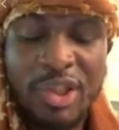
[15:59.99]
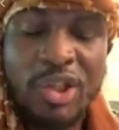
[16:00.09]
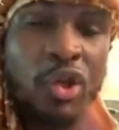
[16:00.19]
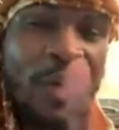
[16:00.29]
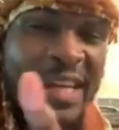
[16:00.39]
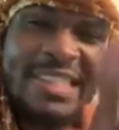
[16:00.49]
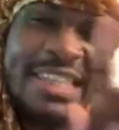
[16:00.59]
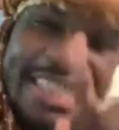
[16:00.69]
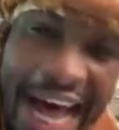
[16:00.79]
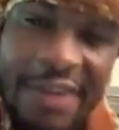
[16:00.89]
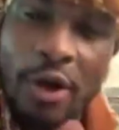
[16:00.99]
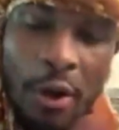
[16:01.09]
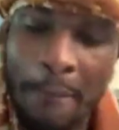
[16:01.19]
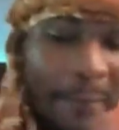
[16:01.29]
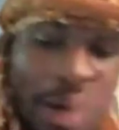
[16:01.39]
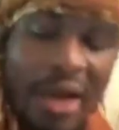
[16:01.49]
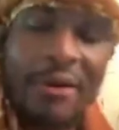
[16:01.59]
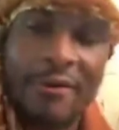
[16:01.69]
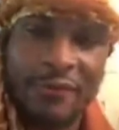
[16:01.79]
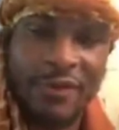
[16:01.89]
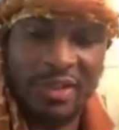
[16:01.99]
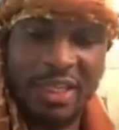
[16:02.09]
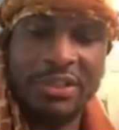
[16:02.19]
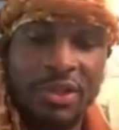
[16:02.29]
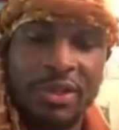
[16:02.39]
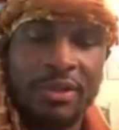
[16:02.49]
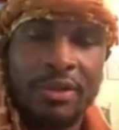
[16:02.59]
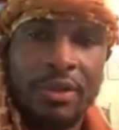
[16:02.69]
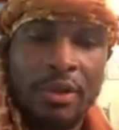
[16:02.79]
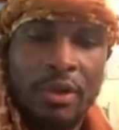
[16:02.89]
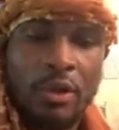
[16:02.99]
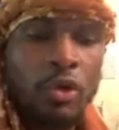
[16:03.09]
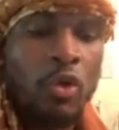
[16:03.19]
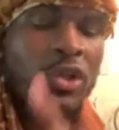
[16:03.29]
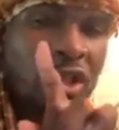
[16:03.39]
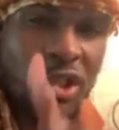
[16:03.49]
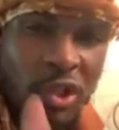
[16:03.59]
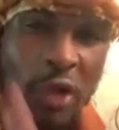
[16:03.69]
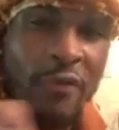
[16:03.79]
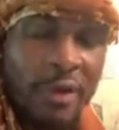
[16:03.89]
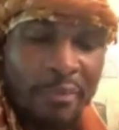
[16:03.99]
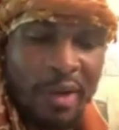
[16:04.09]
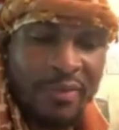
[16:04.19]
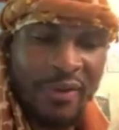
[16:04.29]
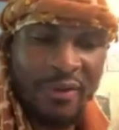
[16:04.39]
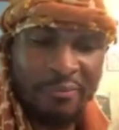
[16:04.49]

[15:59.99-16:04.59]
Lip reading: The student is not above the teacher, nor is the servant above